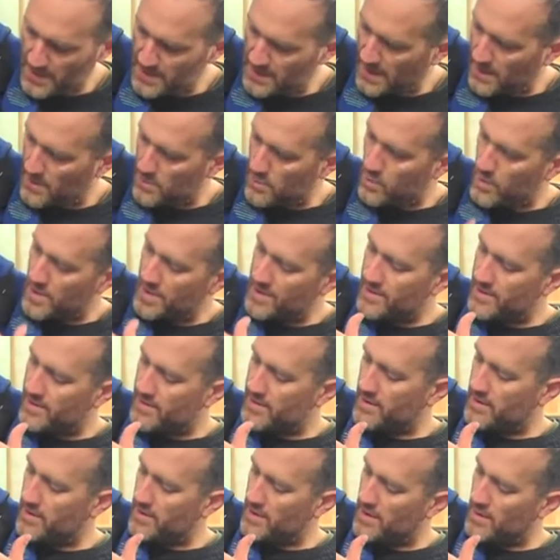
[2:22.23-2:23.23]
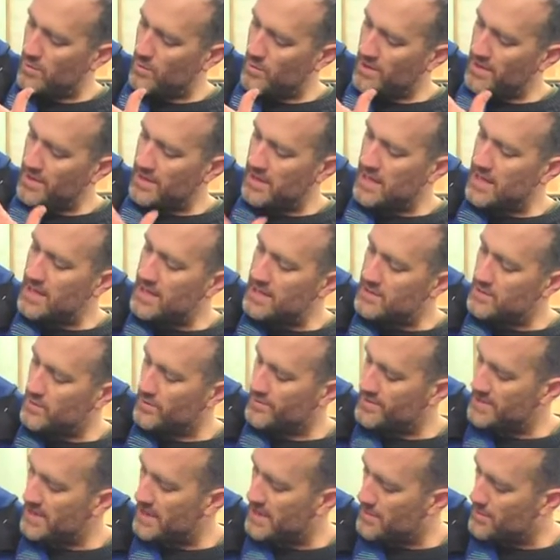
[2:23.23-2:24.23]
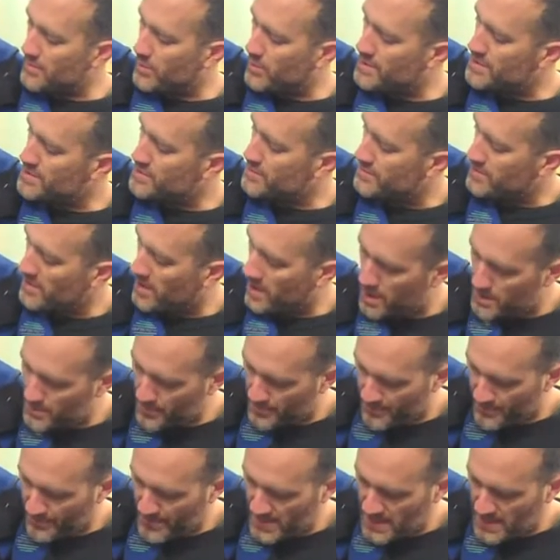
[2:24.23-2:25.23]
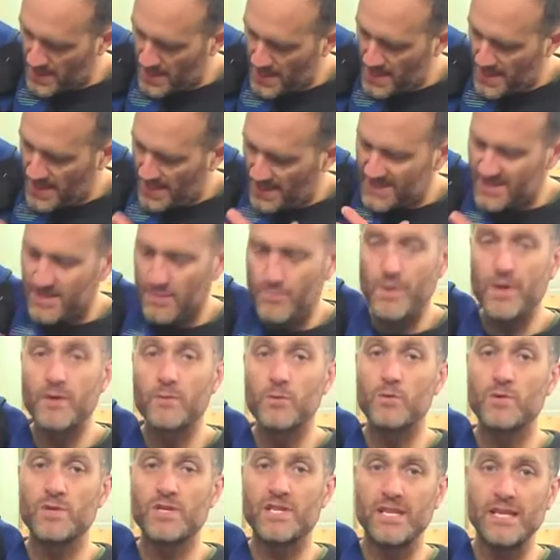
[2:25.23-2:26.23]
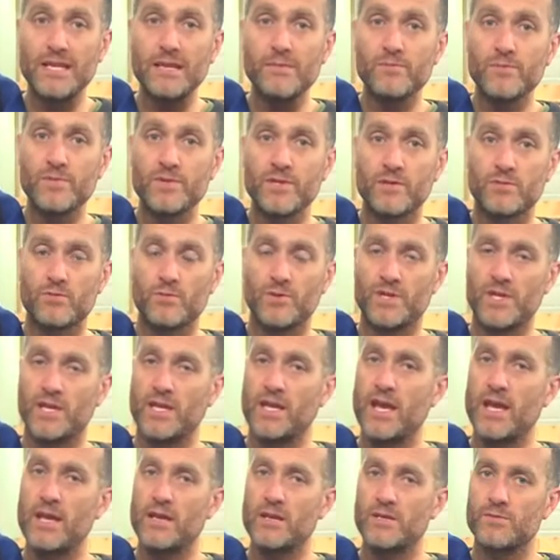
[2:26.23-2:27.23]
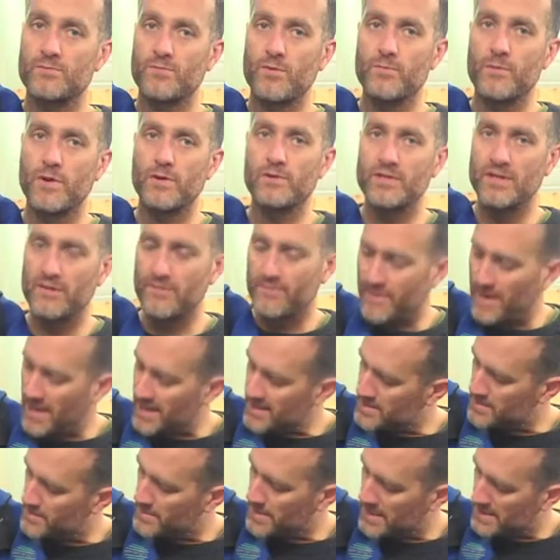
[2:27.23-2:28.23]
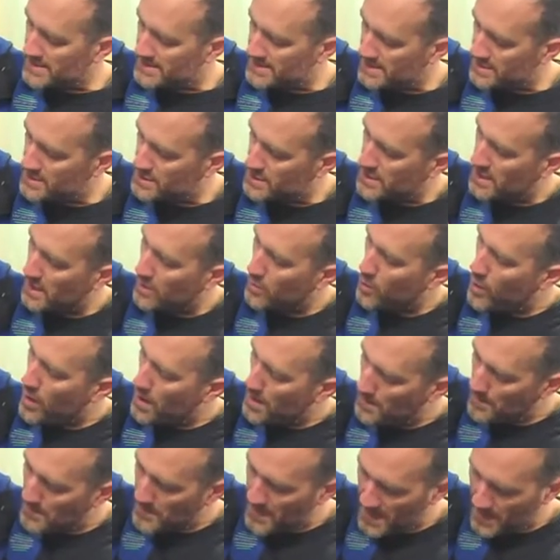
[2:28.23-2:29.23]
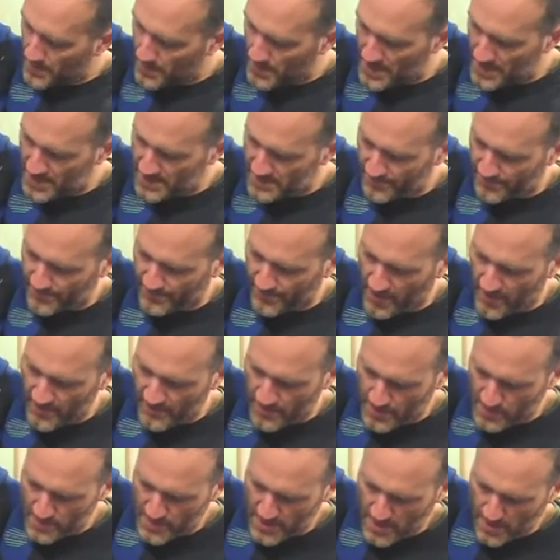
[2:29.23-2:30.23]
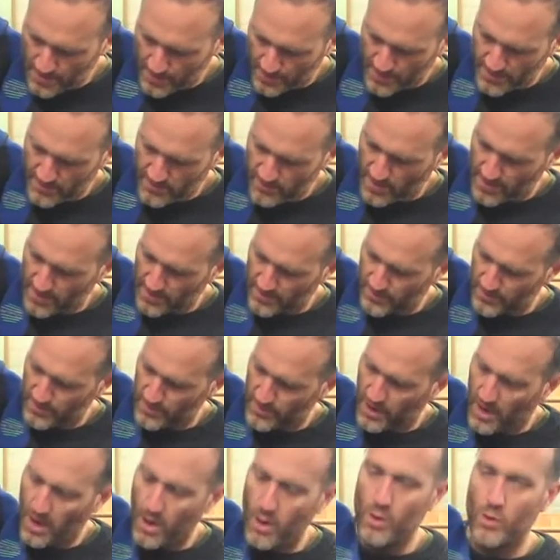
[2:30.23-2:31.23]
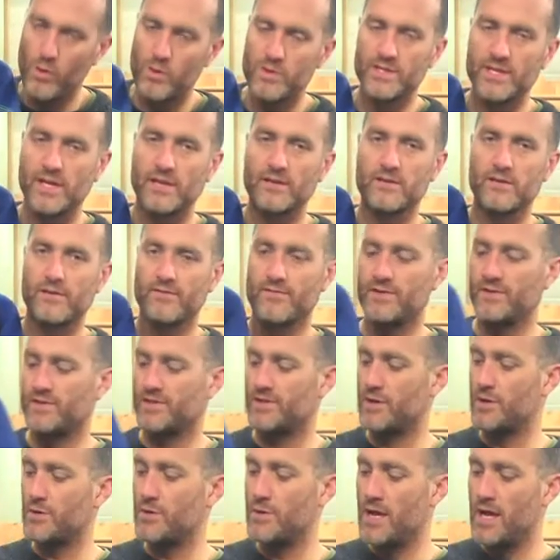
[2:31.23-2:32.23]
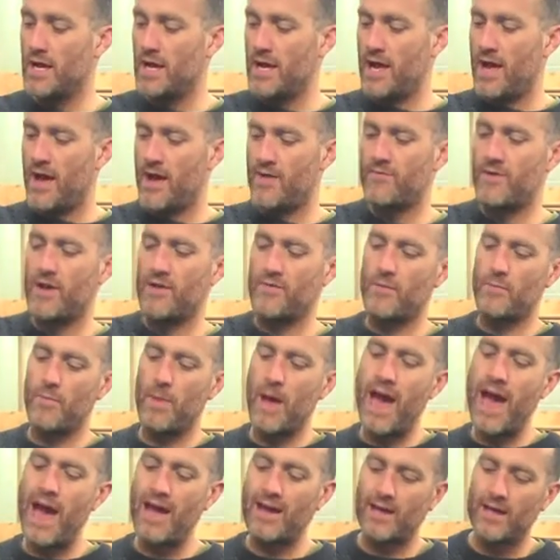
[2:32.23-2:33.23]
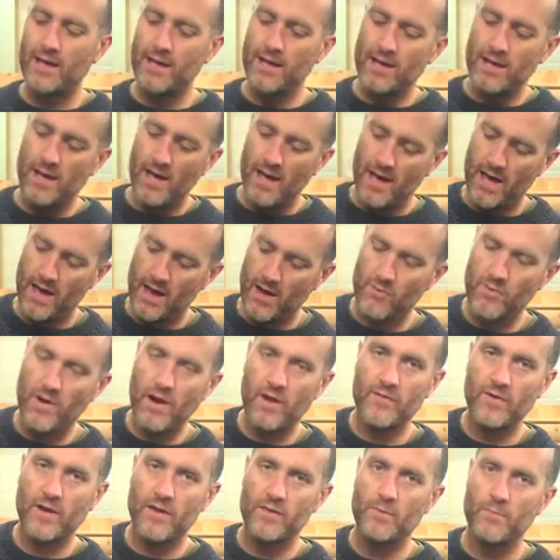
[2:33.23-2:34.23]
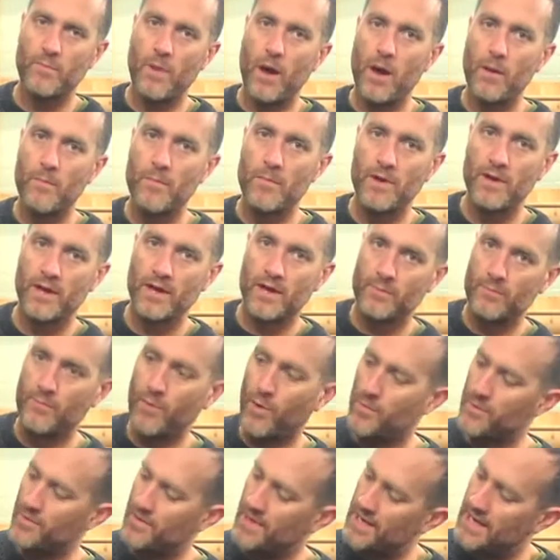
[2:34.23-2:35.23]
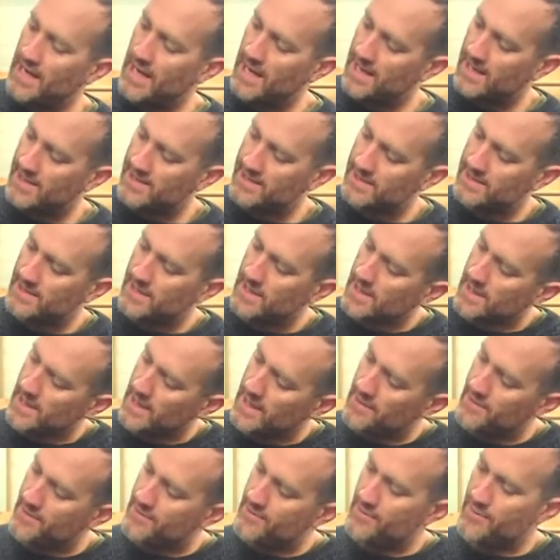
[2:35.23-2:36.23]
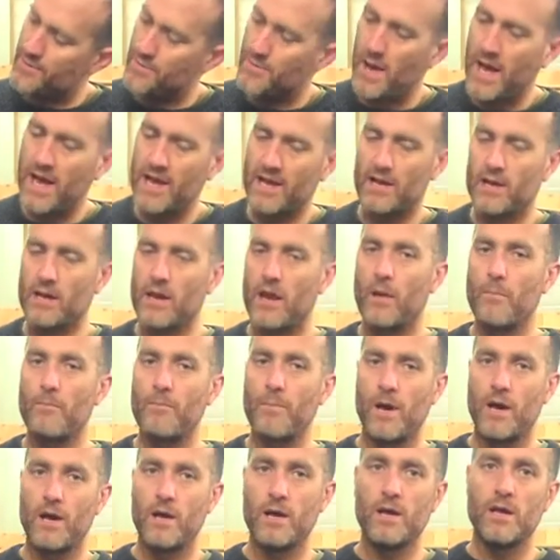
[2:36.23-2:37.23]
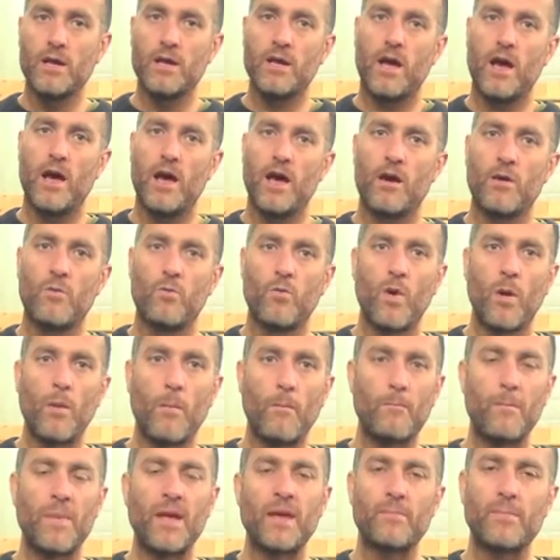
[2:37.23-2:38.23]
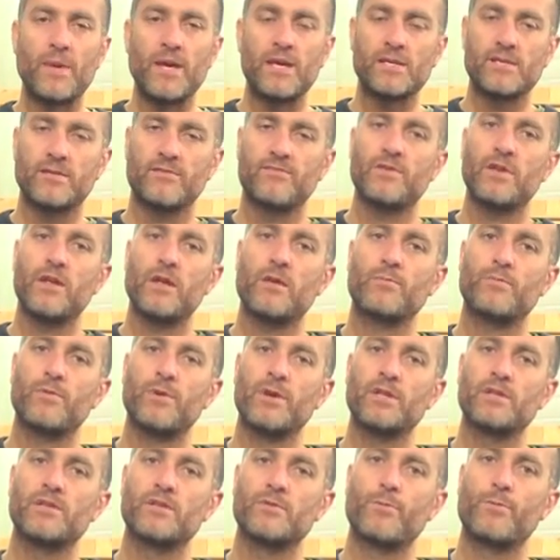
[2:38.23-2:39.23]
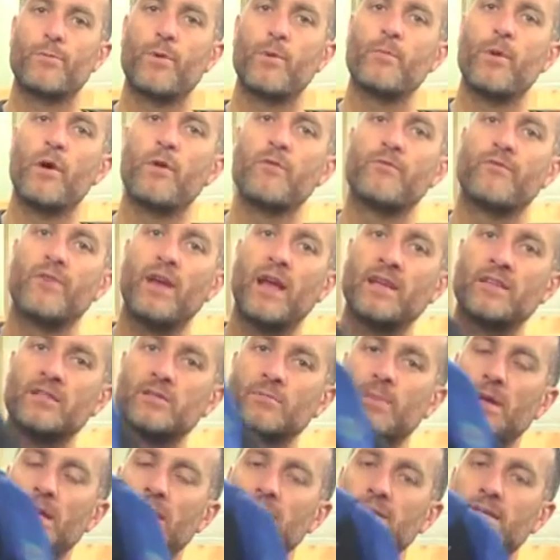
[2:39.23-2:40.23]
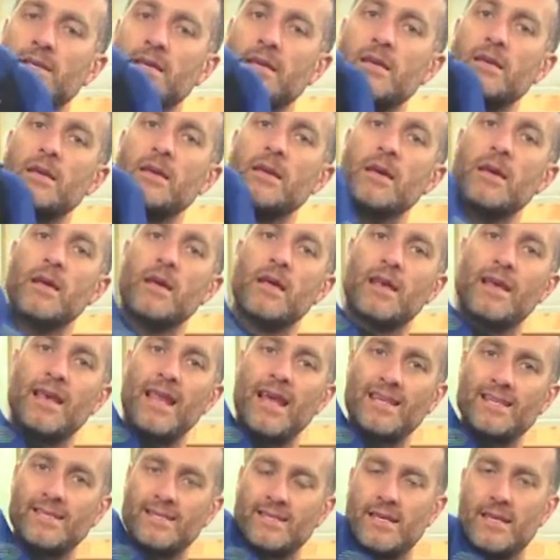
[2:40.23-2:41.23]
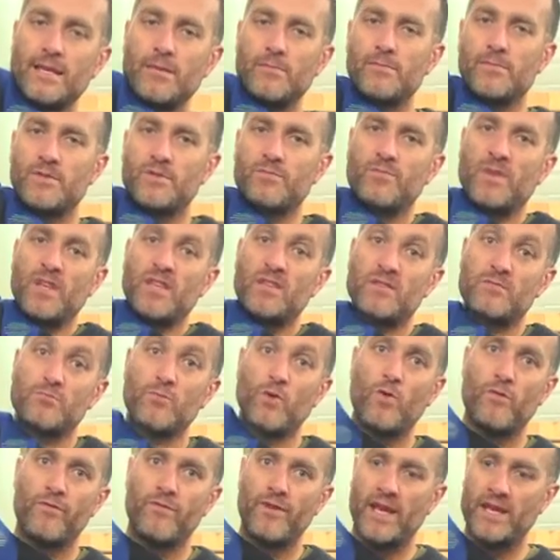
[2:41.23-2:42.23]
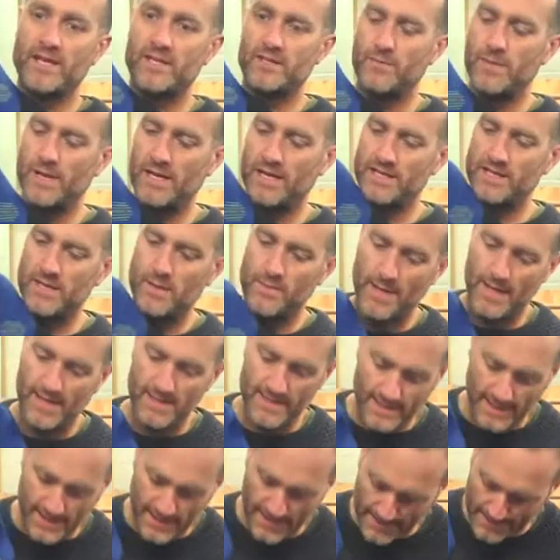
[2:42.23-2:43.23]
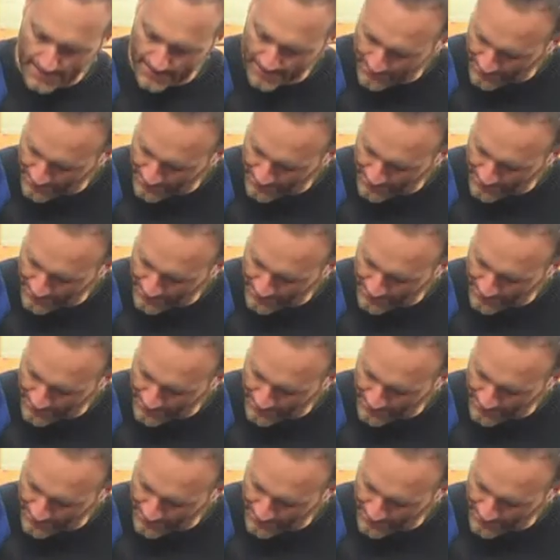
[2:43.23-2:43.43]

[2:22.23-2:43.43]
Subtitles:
Now, with one of the key sort of selling points with the Hyperfreak is the minimal seams, which again is promoting flexibility. So you get one big piece of 5mm neoprene running through the whole centre of the suit, around the back, right around the bum and bottom of the legs, and through the back and lumbar. One big piece of neoprene to promote flexibility. Less seams means more flexibility, basically.